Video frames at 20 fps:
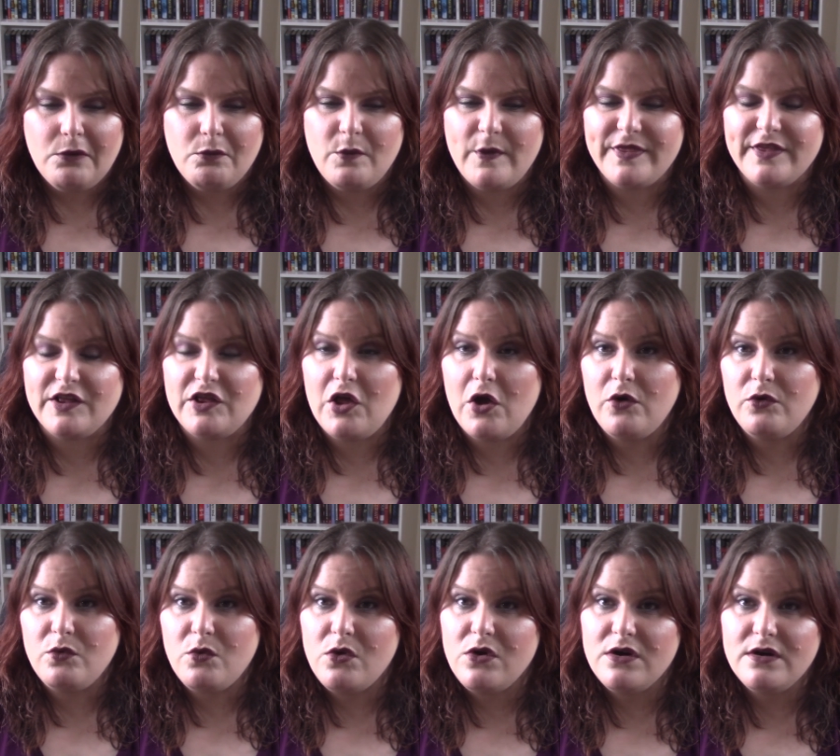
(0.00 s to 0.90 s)
with
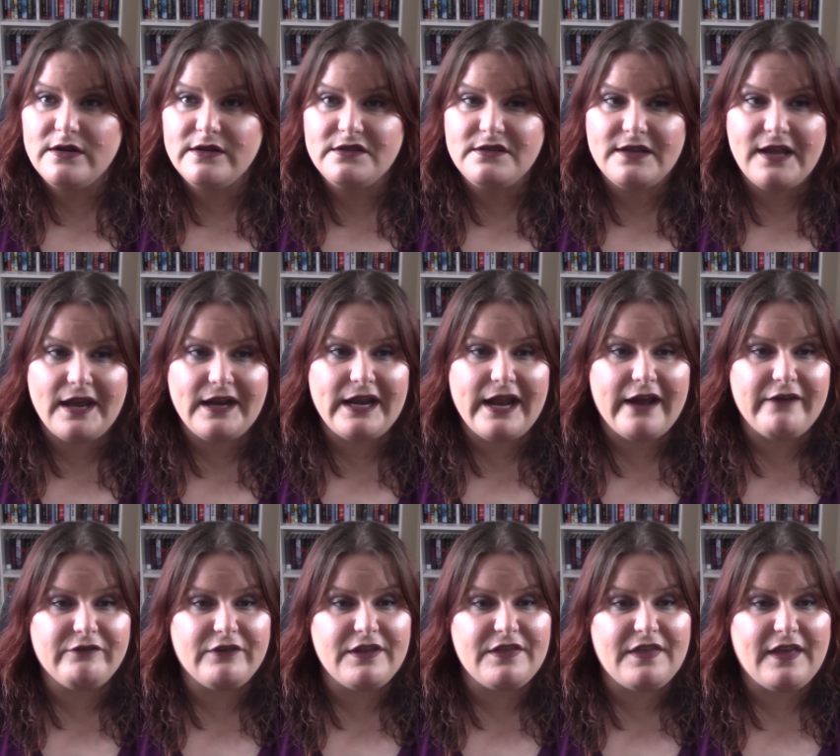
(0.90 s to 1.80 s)
Clone Wars and
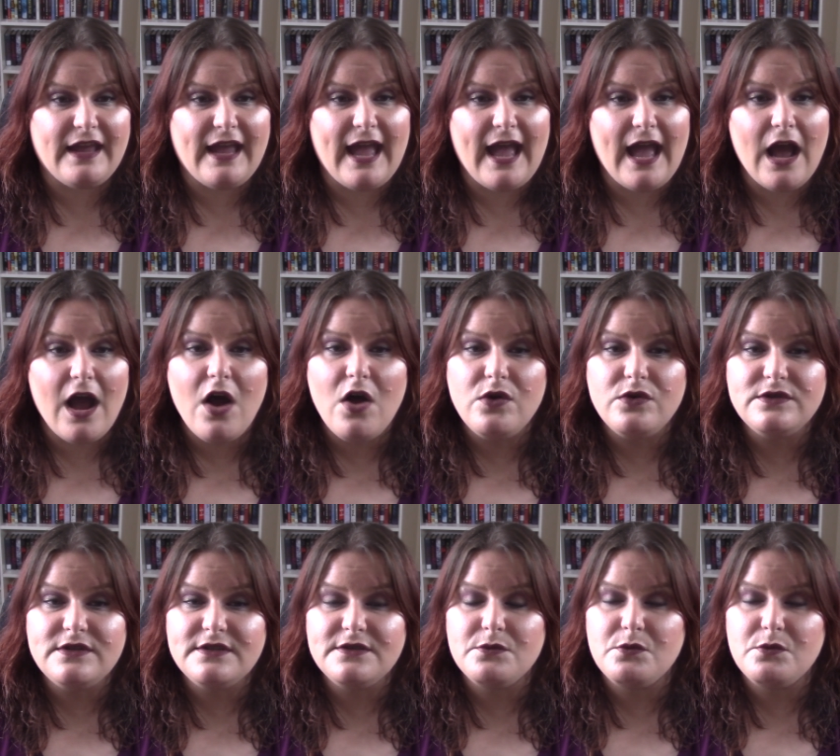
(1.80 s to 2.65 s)
everything else.